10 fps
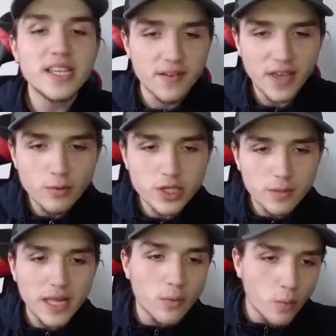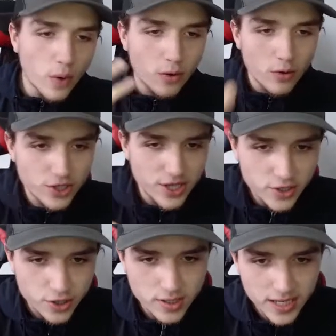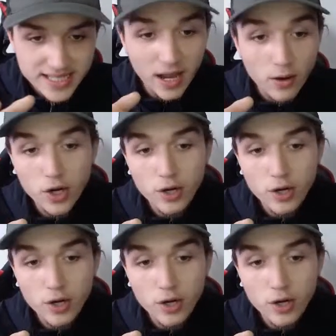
if he was to play wing or central, he's now going to be